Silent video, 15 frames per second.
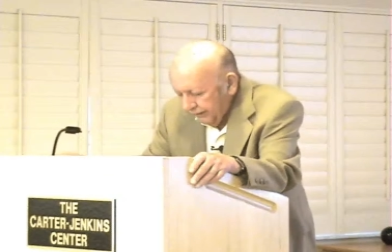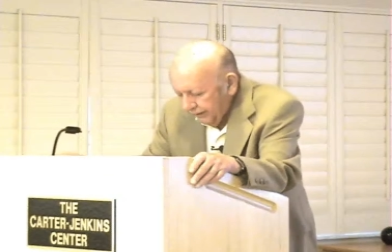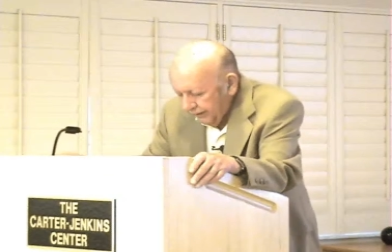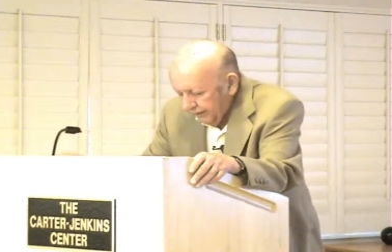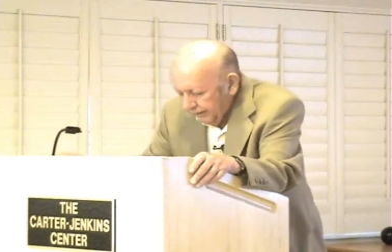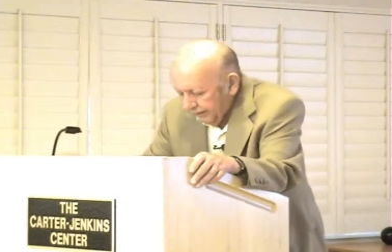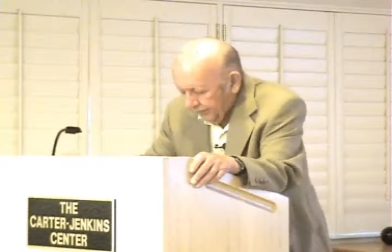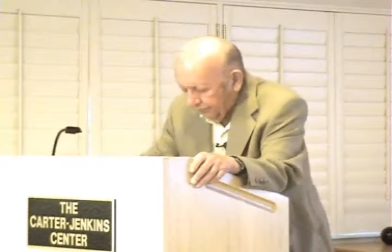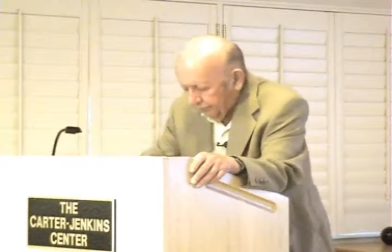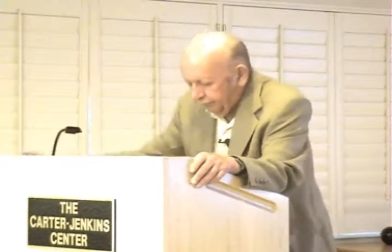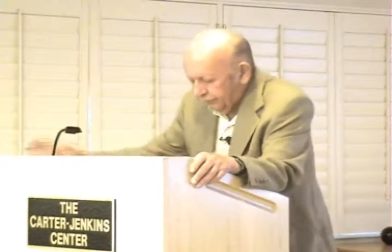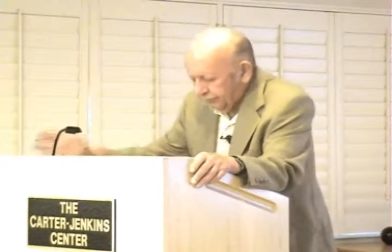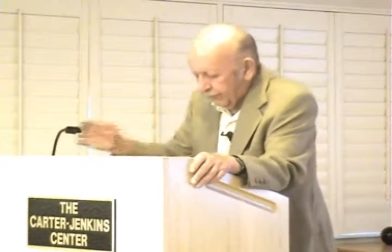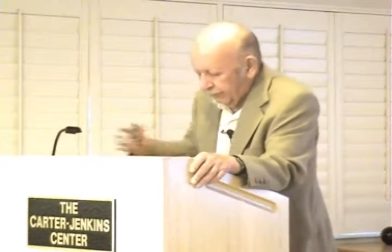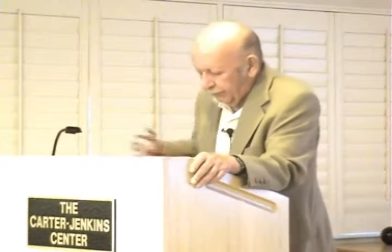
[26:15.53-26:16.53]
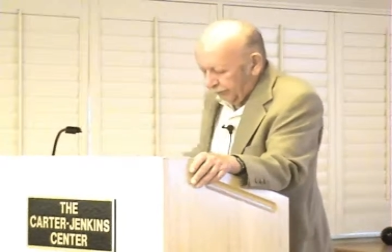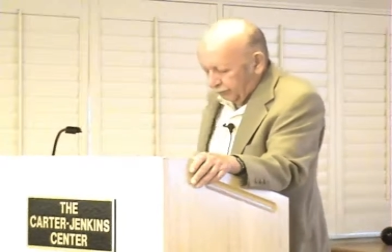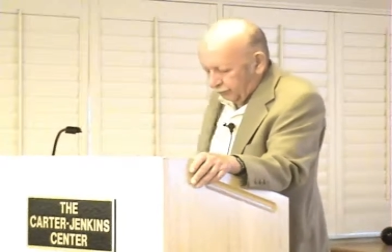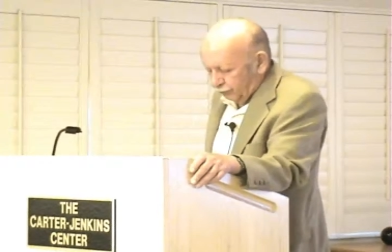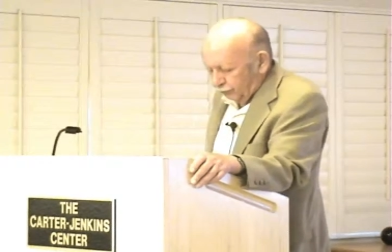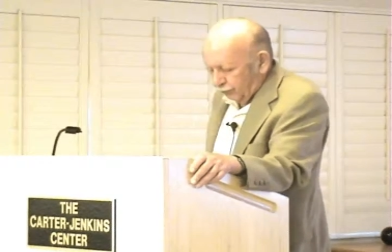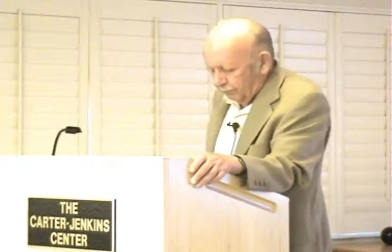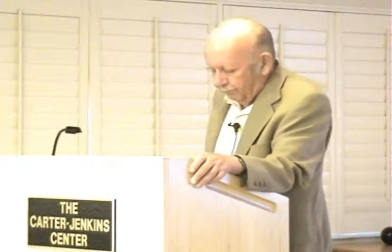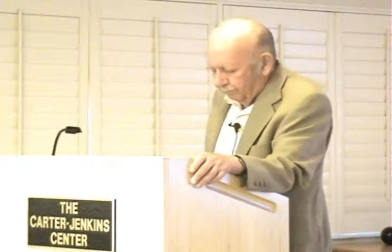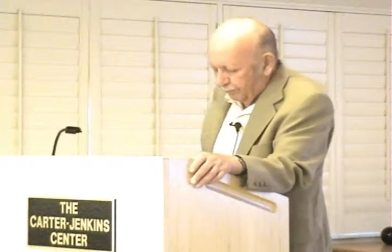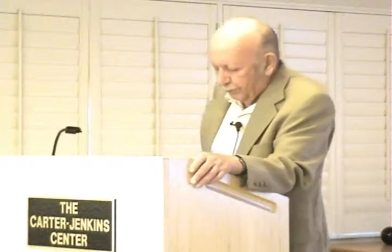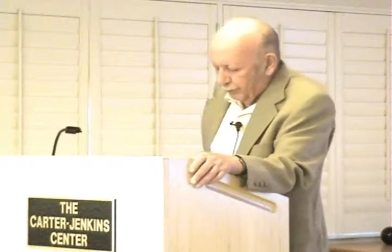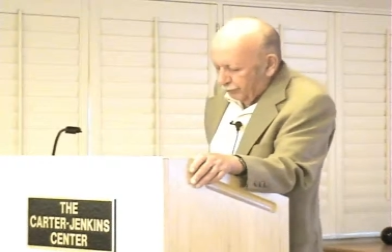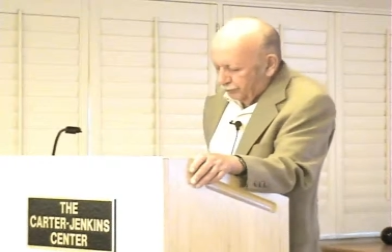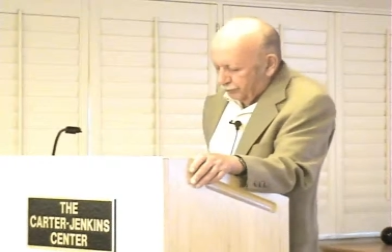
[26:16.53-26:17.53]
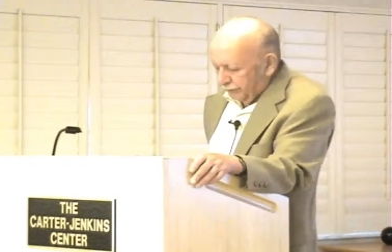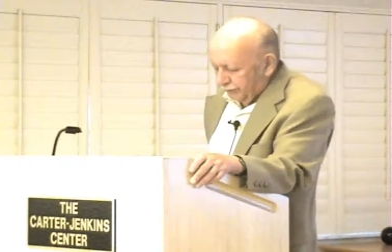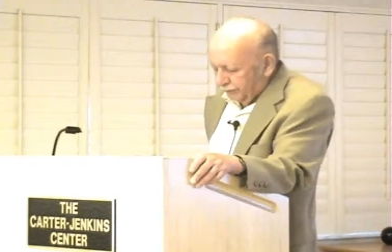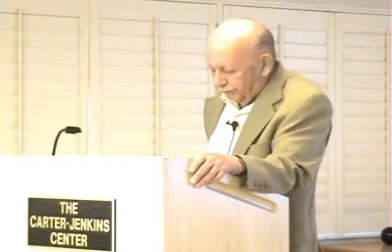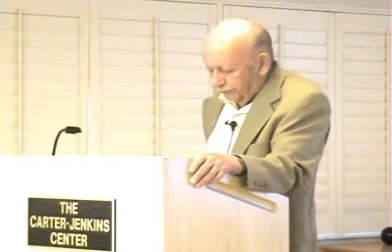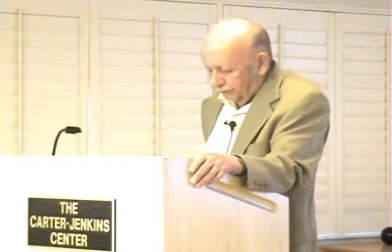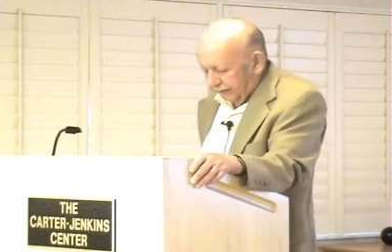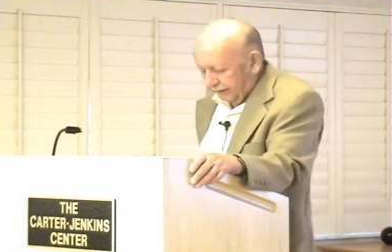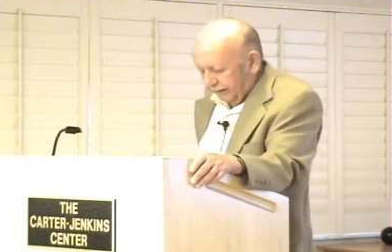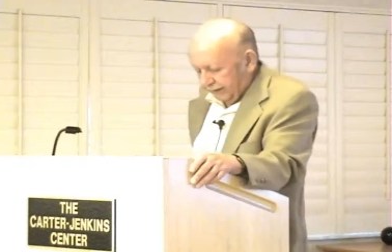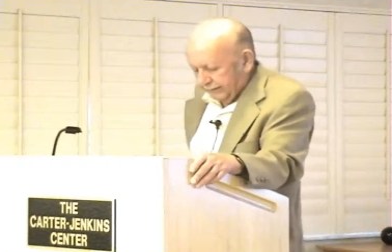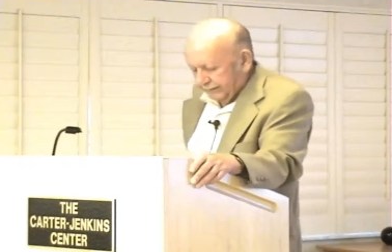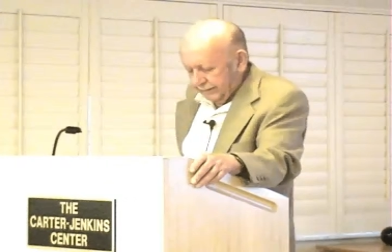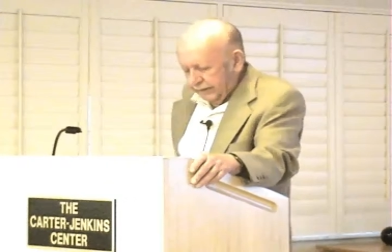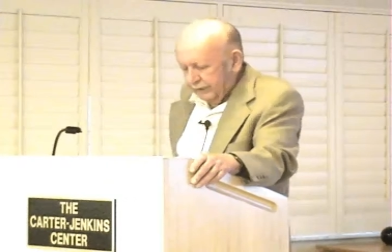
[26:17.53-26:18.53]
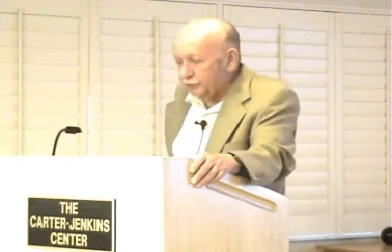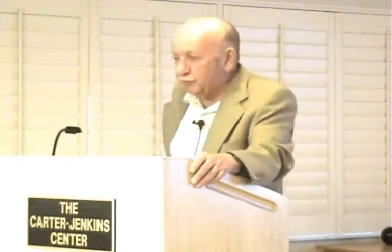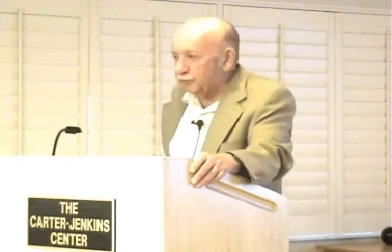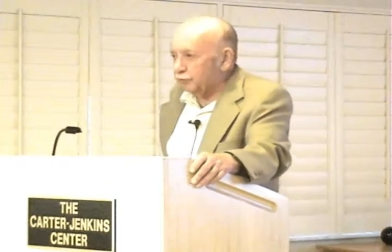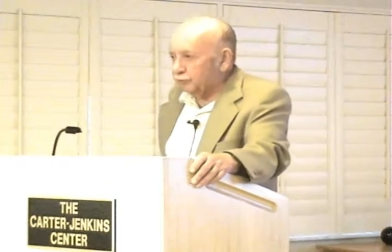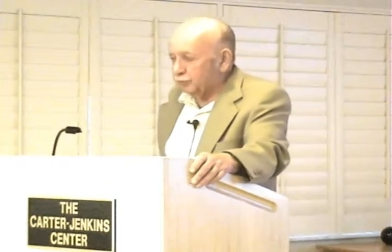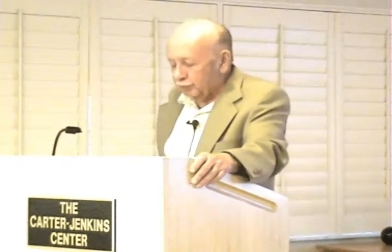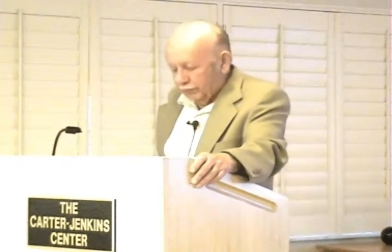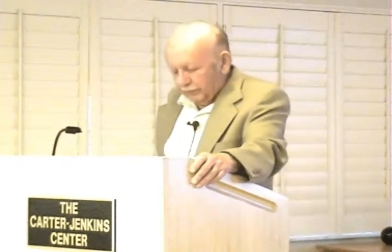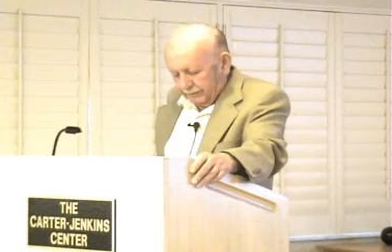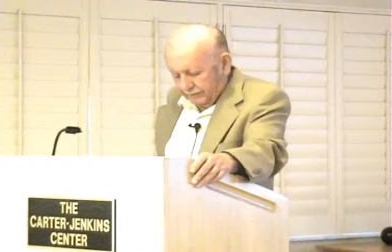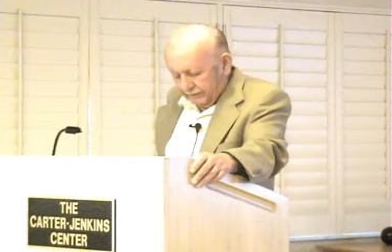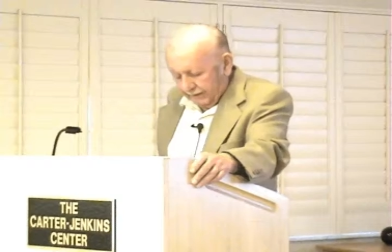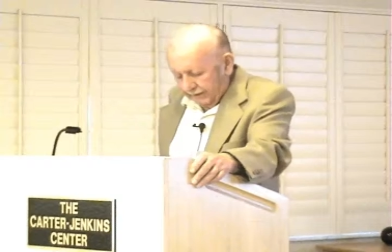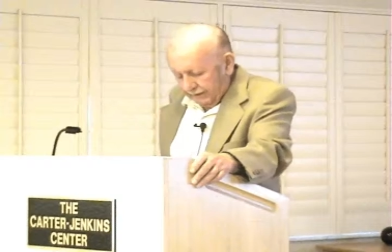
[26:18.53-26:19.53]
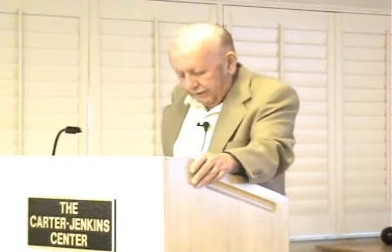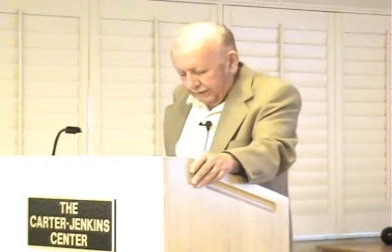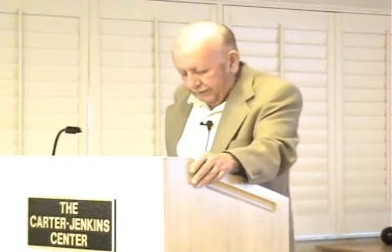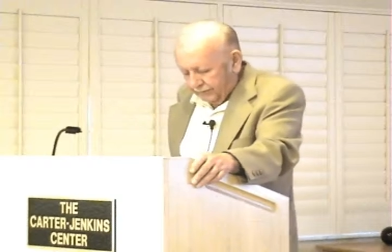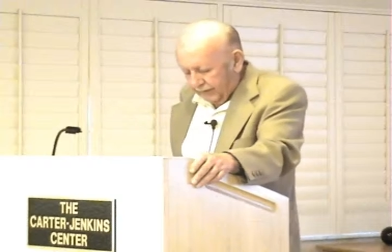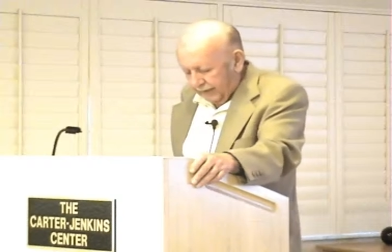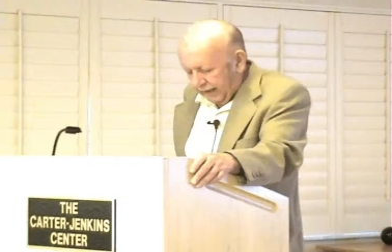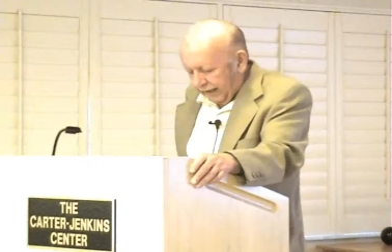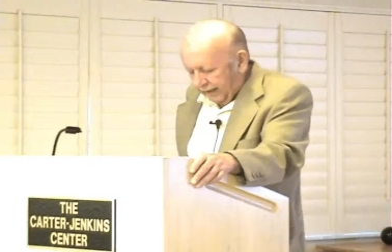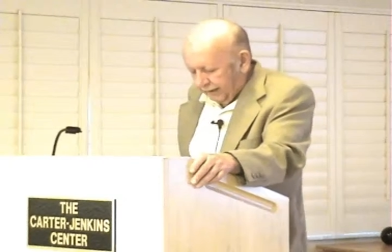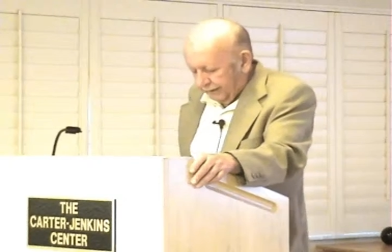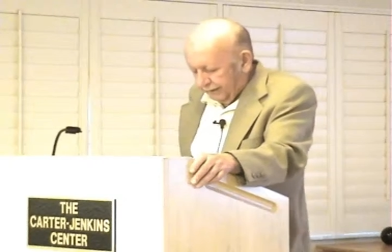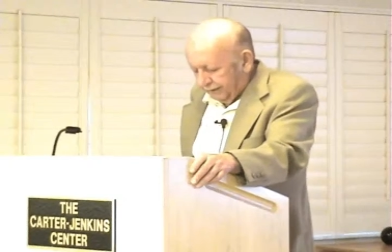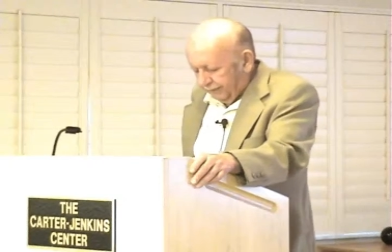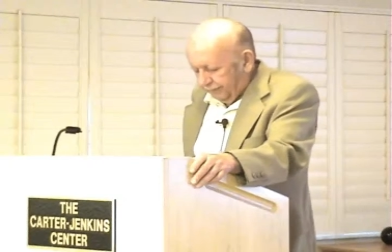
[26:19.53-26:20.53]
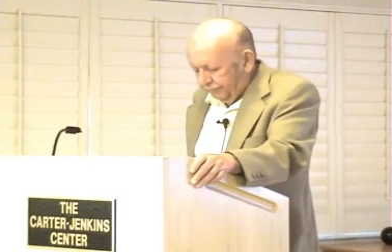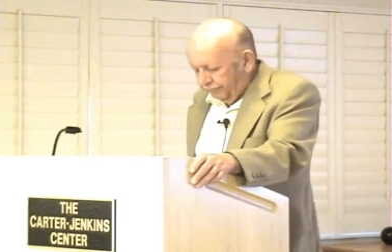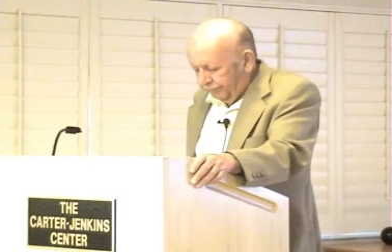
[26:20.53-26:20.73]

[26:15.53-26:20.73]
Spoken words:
here of some process of adaptation to external reality,